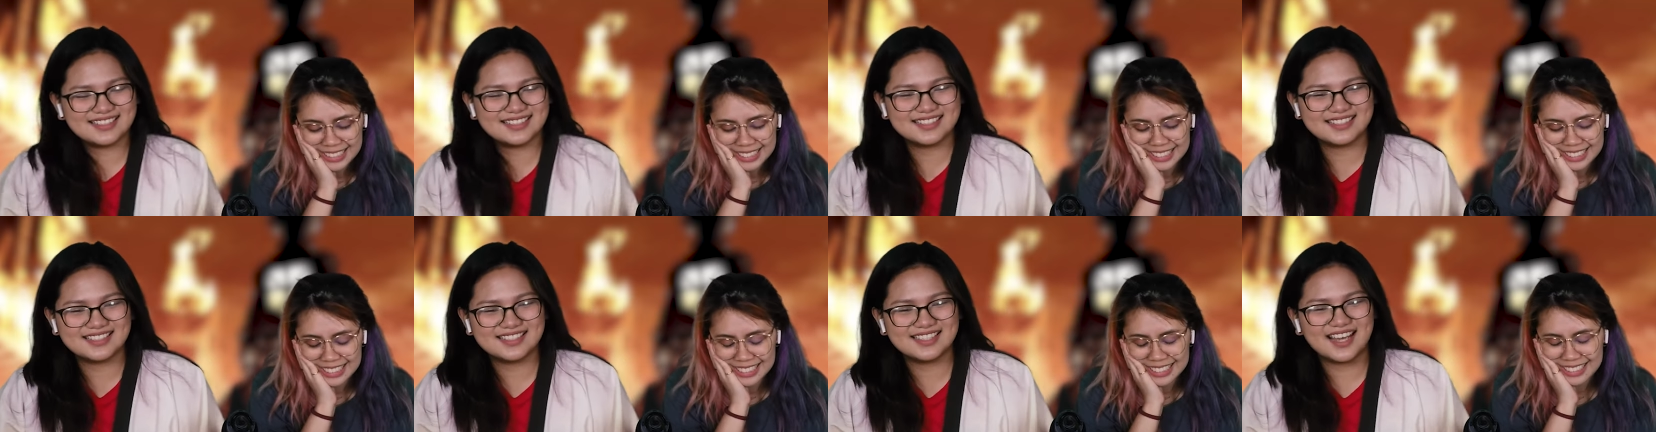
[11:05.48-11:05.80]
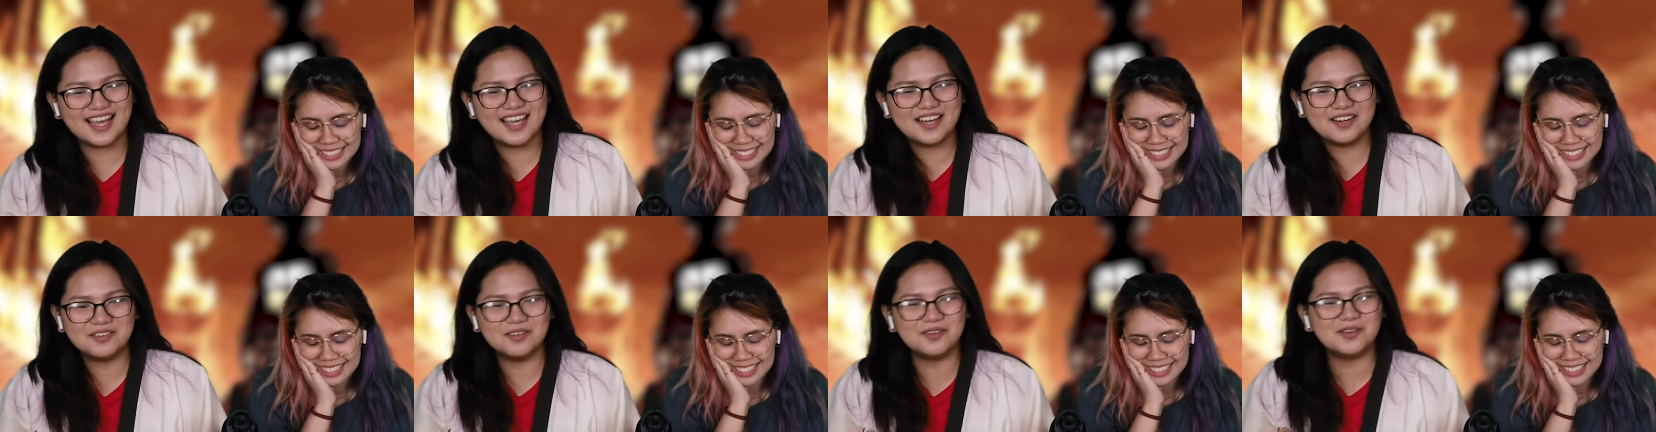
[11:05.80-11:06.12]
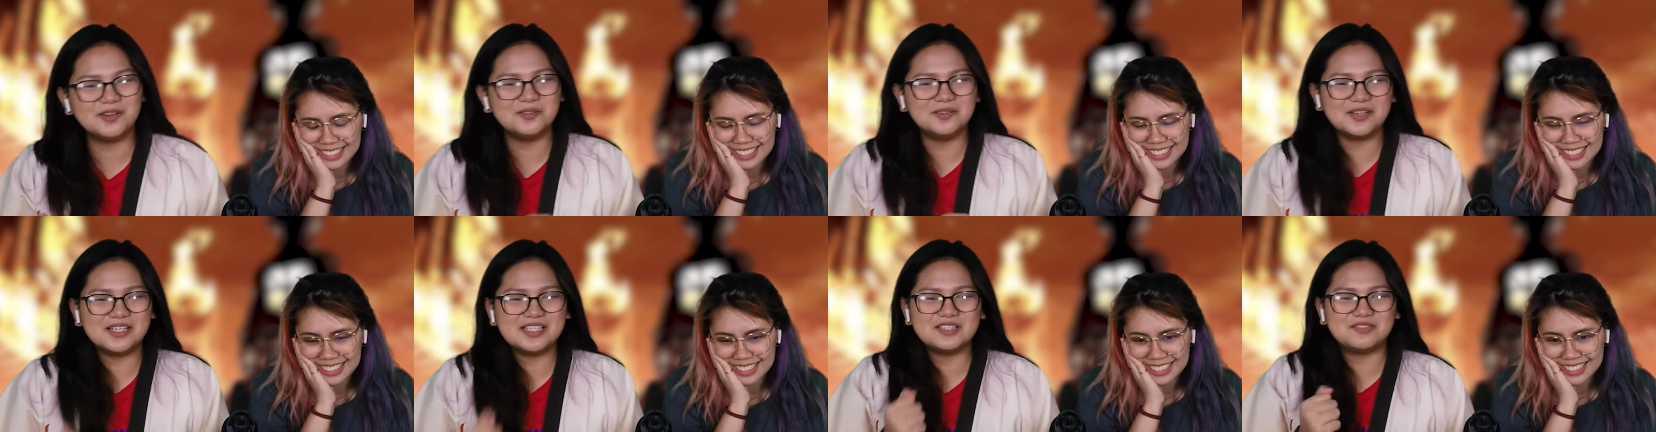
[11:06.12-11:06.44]
Speaker 1: I don't
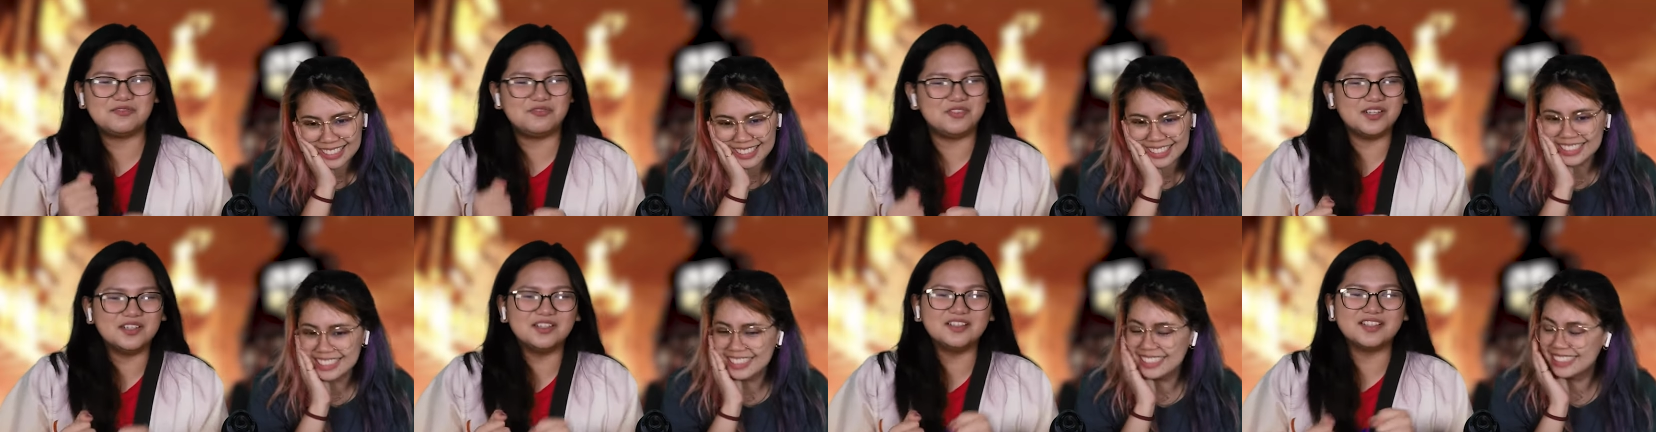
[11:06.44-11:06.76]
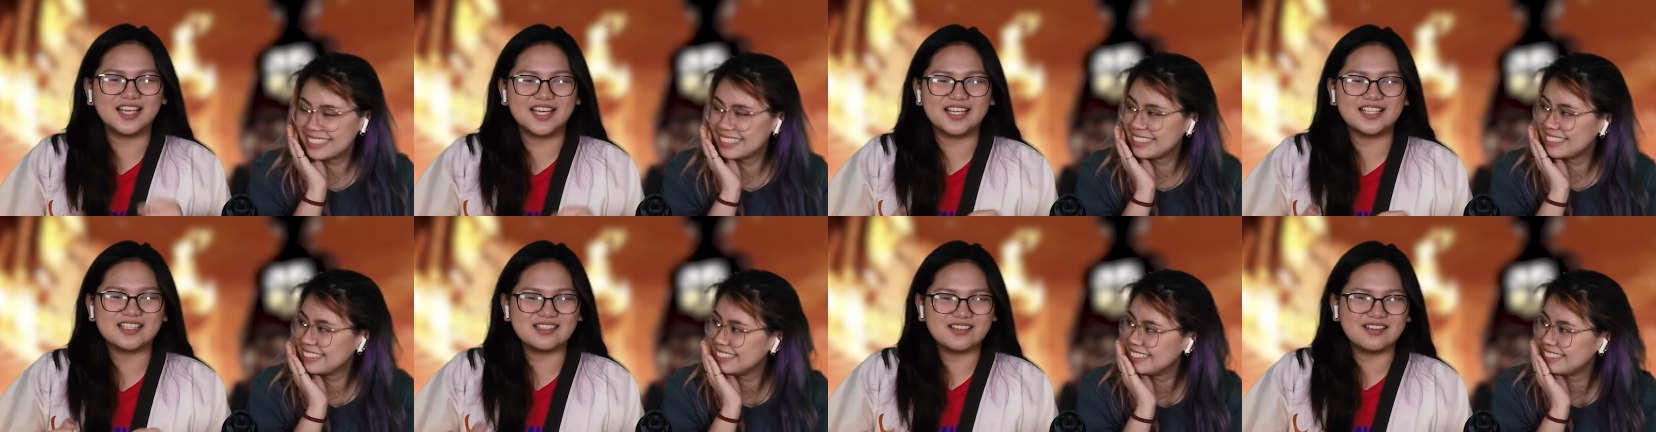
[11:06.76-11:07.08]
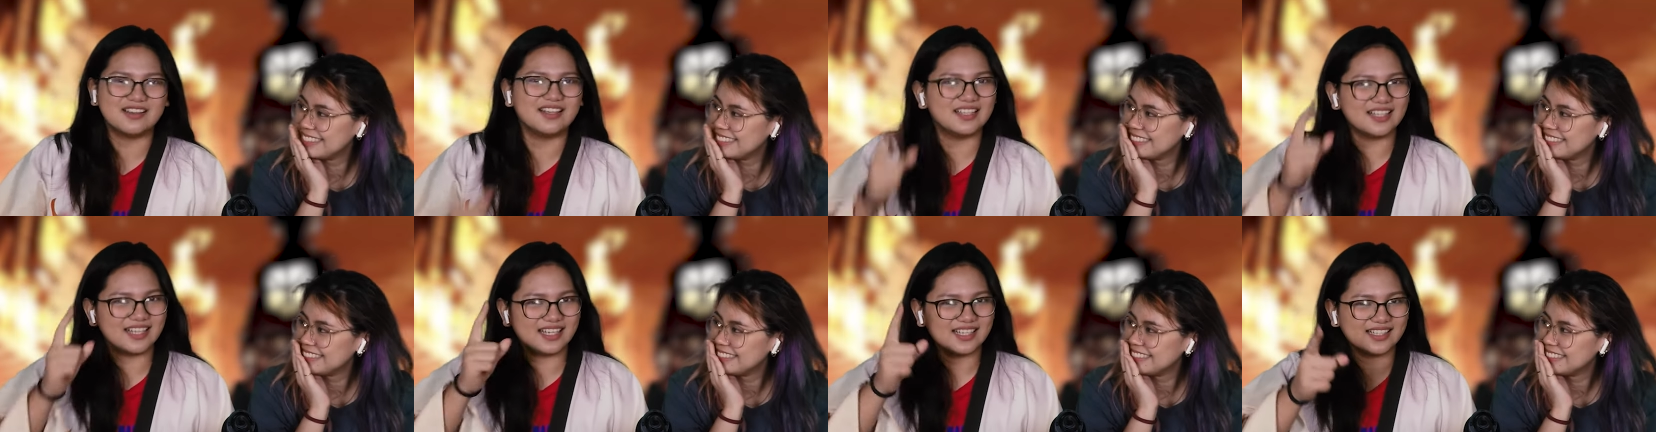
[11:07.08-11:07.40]
always feel that, so I
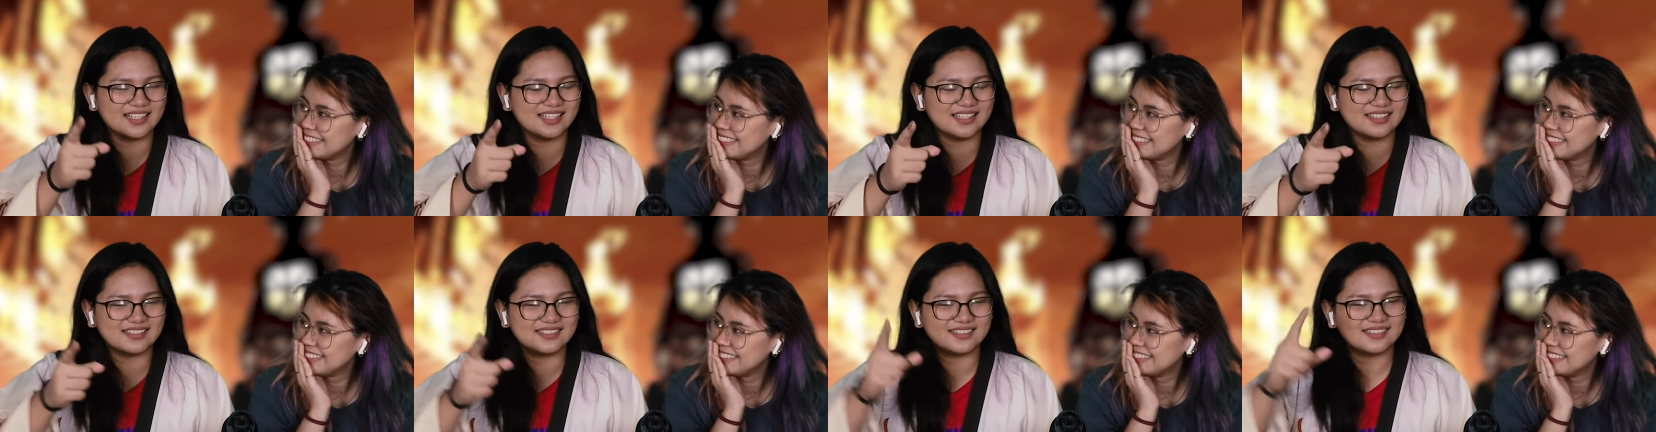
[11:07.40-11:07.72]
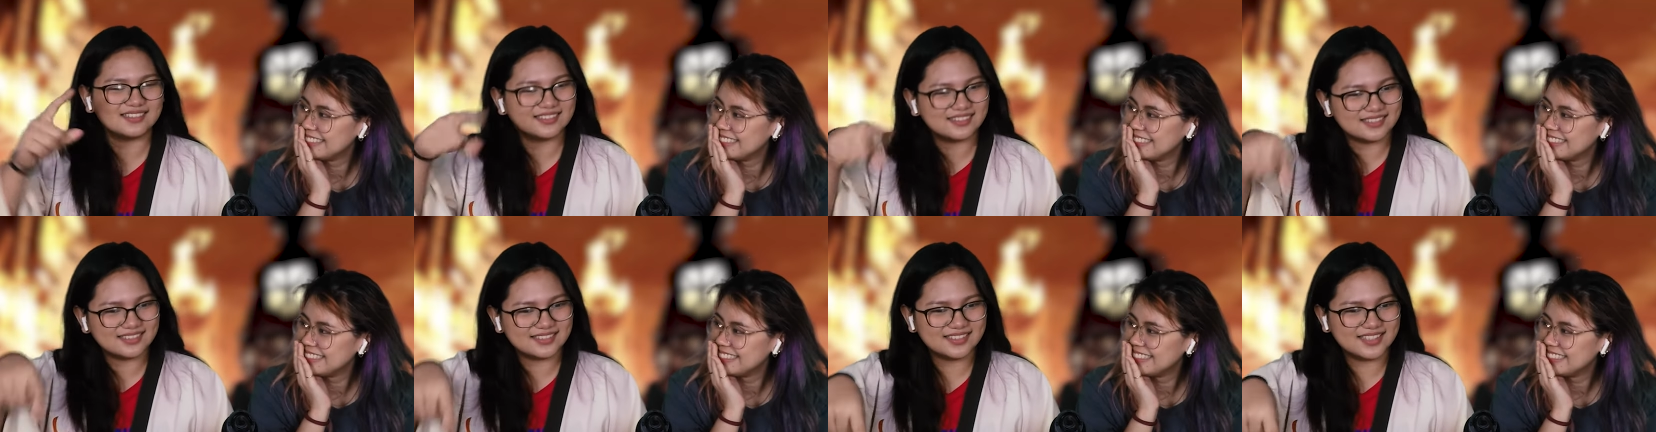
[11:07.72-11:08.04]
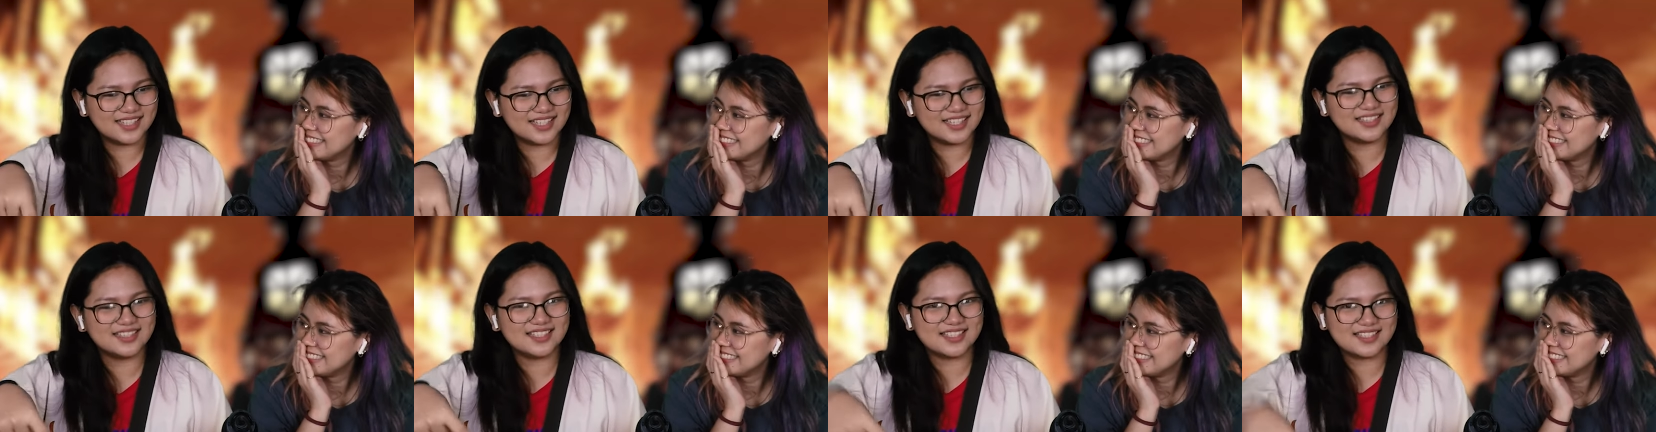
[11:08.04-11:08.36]
like it
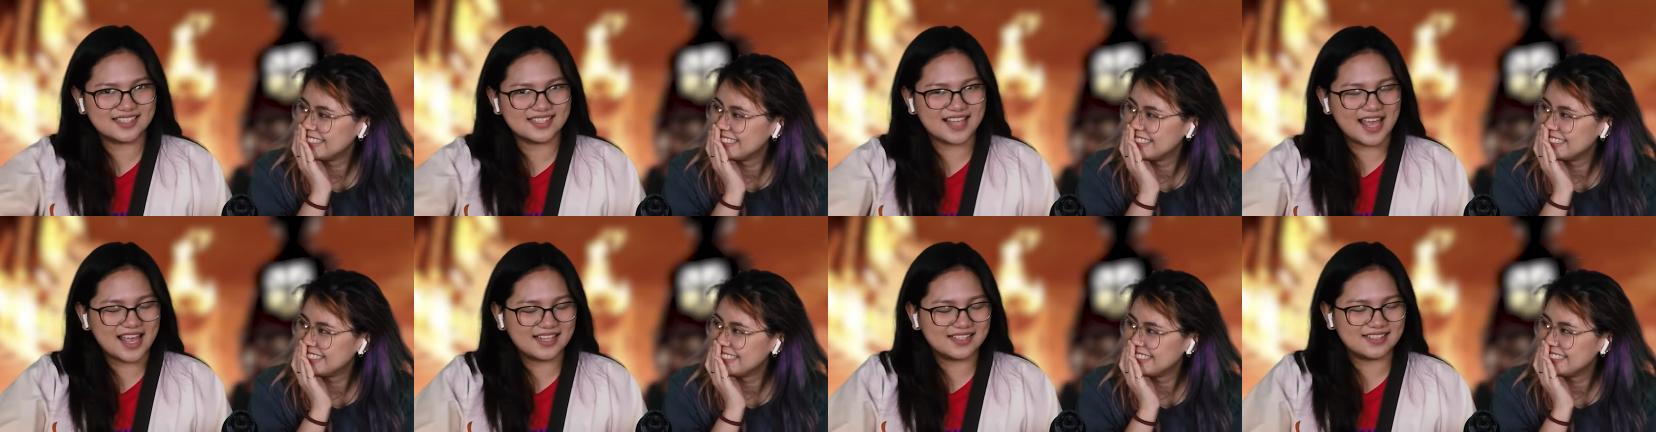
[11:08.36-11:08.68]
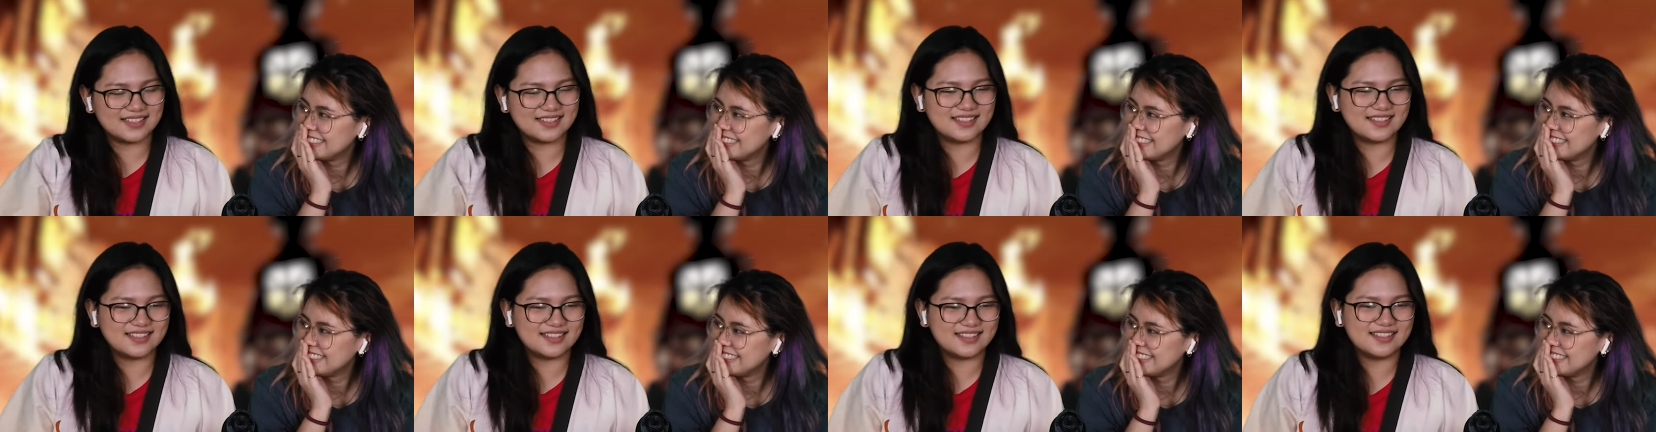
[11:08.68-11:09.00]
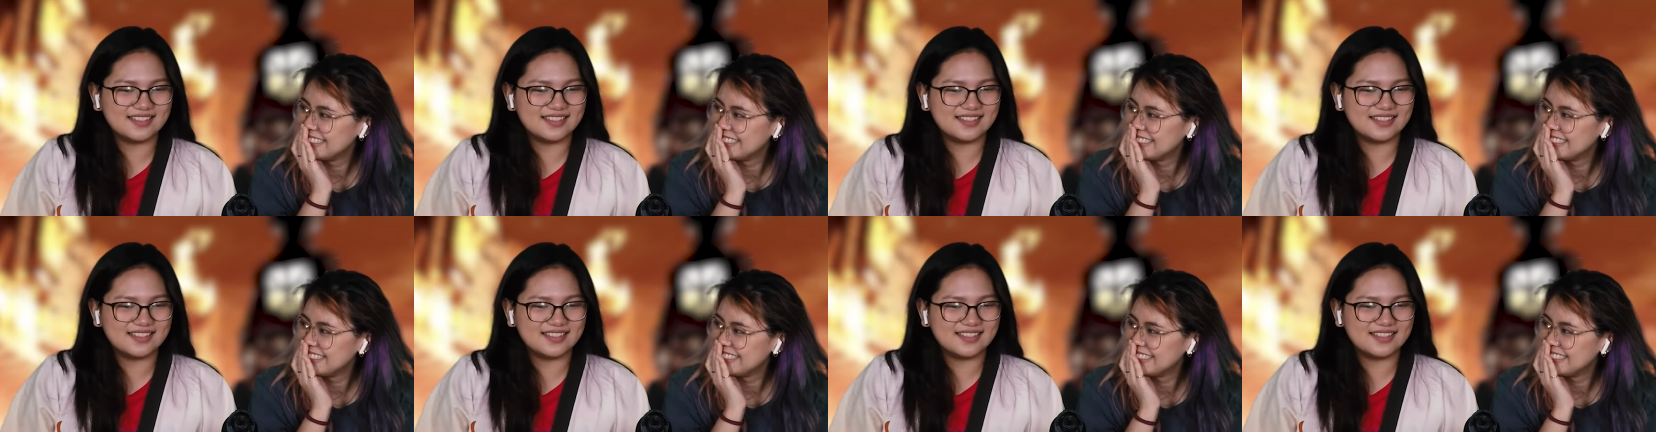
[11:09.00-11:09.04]
in this sense.